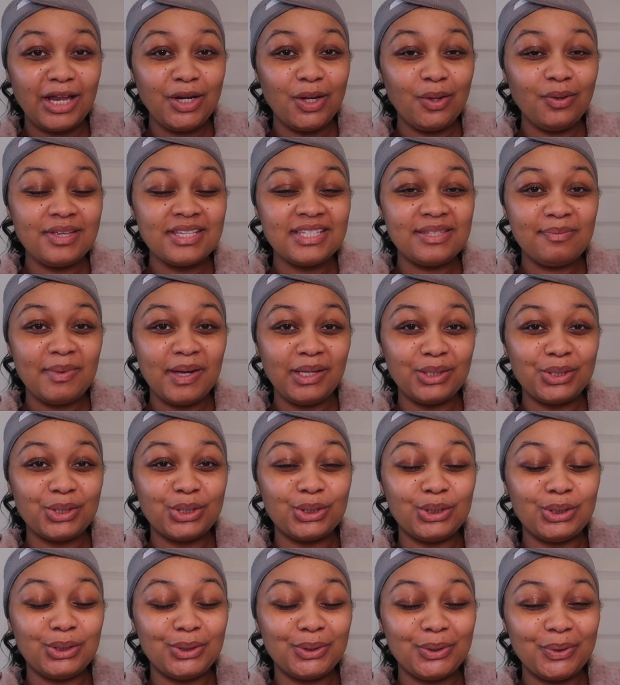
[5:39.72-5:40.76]
know this may look
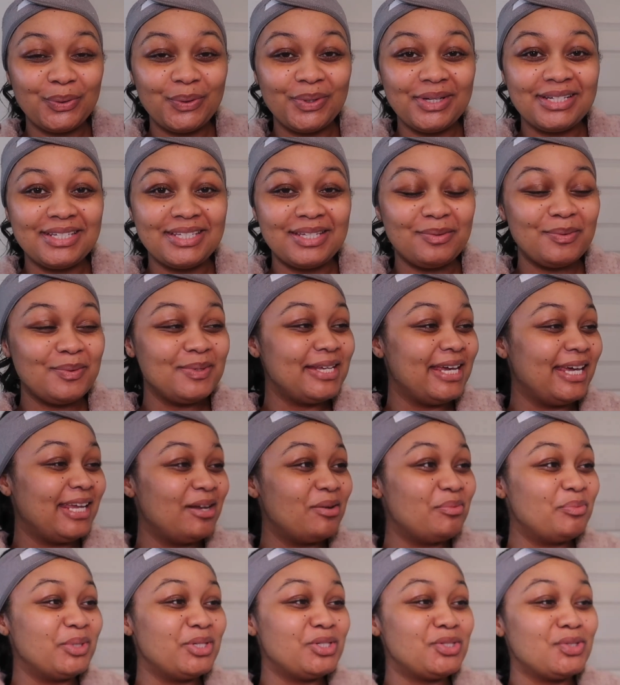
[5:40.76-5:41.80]
a little
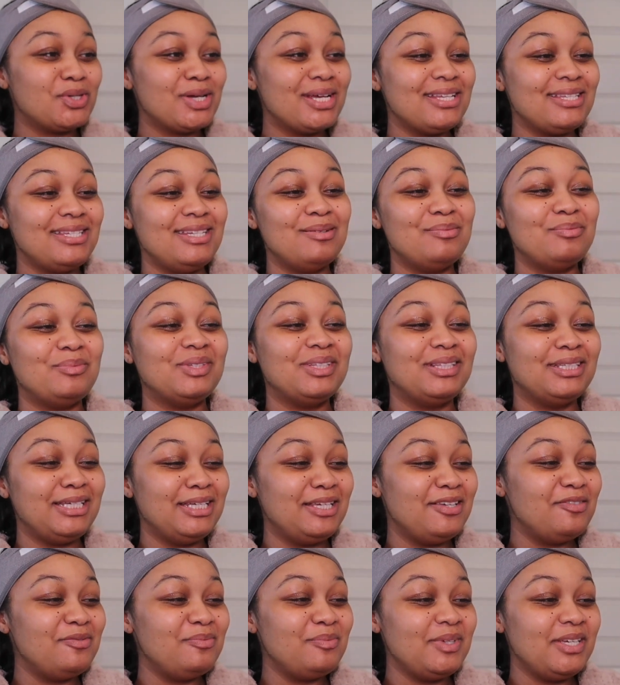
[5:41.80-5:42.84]
intimidating, but trust and
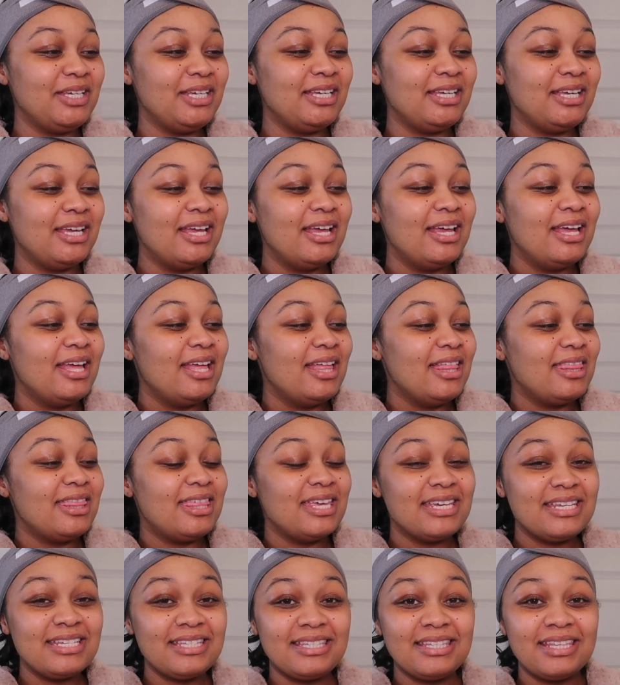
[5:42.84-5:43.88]
believe me,
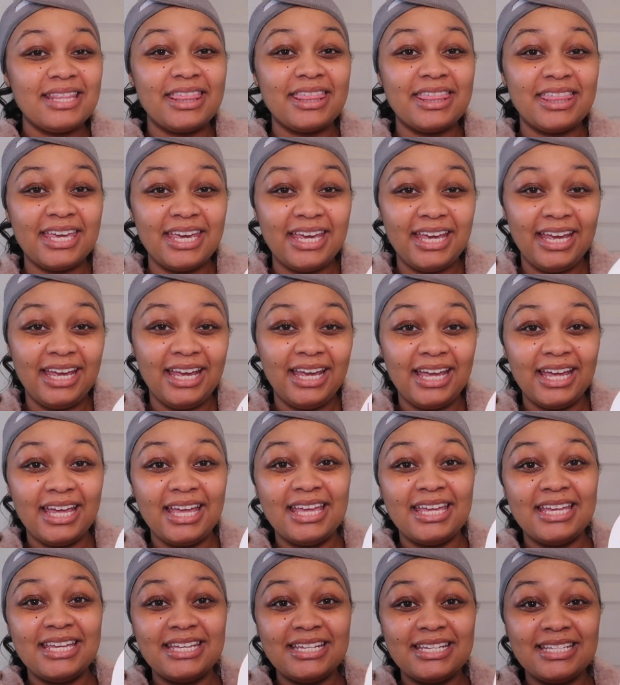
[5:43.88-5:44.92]
this thing
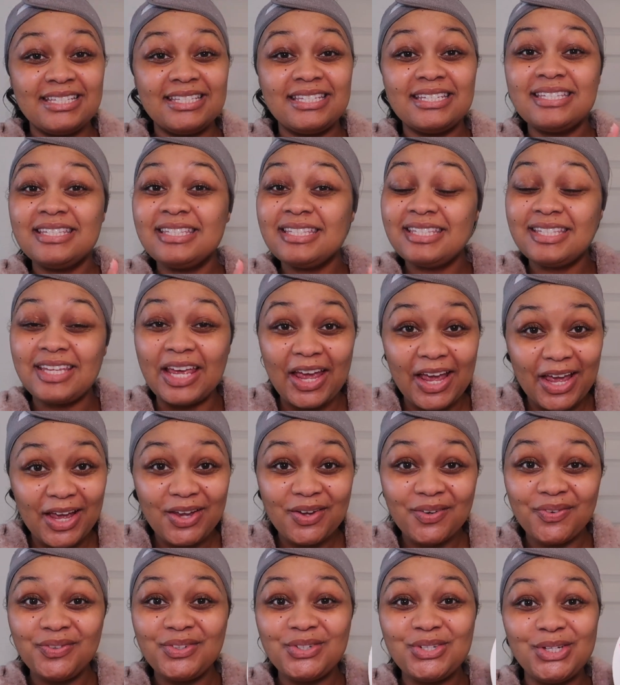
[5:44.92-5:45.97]
is
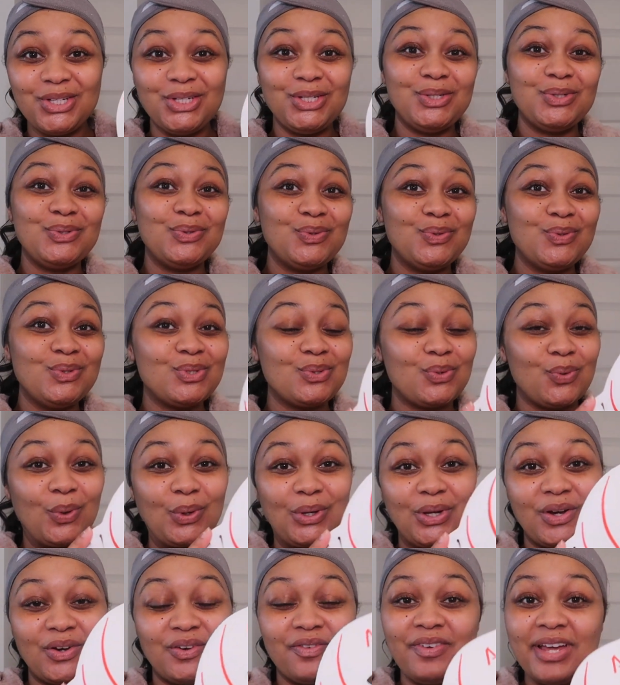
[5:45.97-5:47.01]
safe to use on
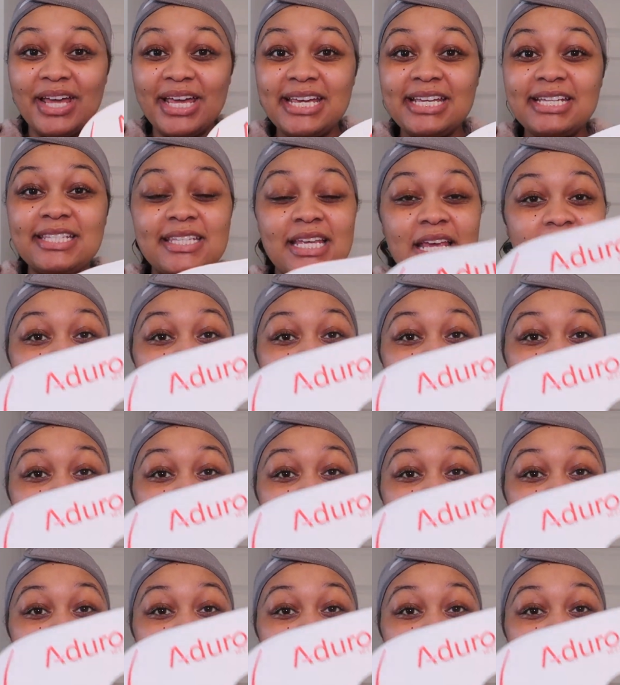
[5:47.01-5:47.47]
your face.